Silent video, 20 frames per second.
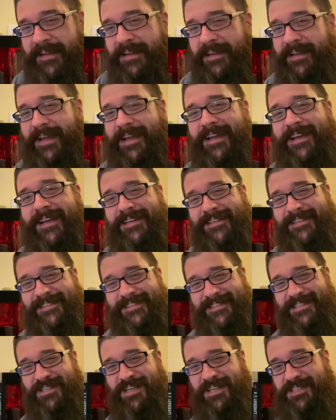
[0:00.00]
Hey,
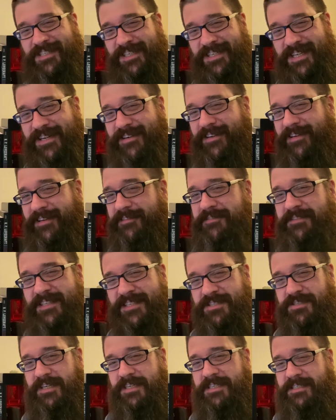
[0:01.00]
it's Justin here at This
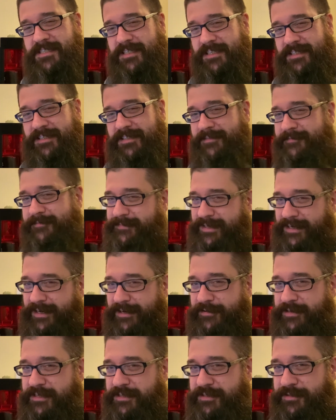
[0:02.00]
Justin. How
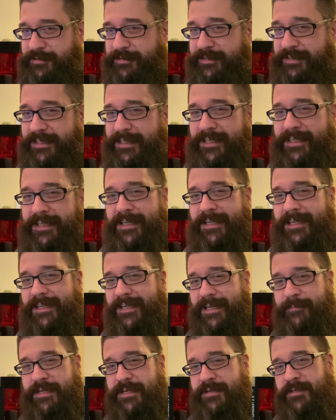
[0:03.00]
are you doing?
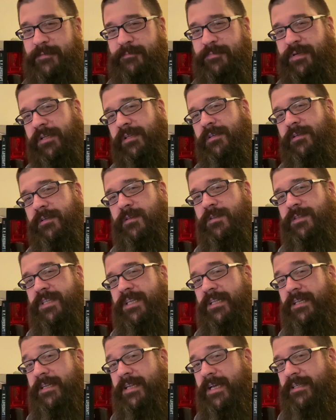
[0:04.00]
I'm here to bring you the
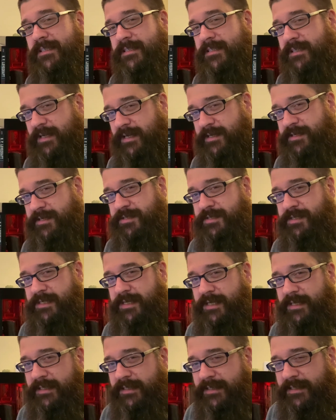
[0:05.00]
next
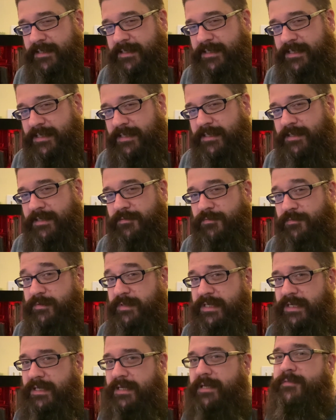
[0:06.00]
entry in the
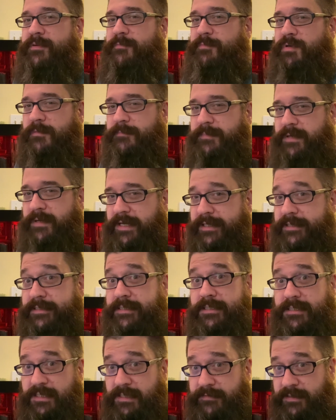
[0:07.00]
Read Every Book by
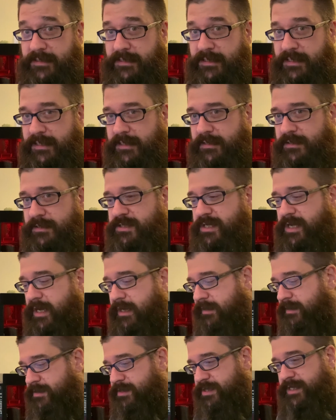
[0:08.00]
Stephen King
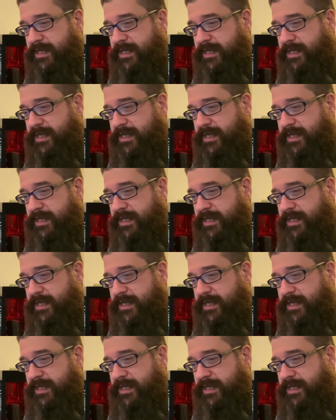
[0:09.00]
challenge.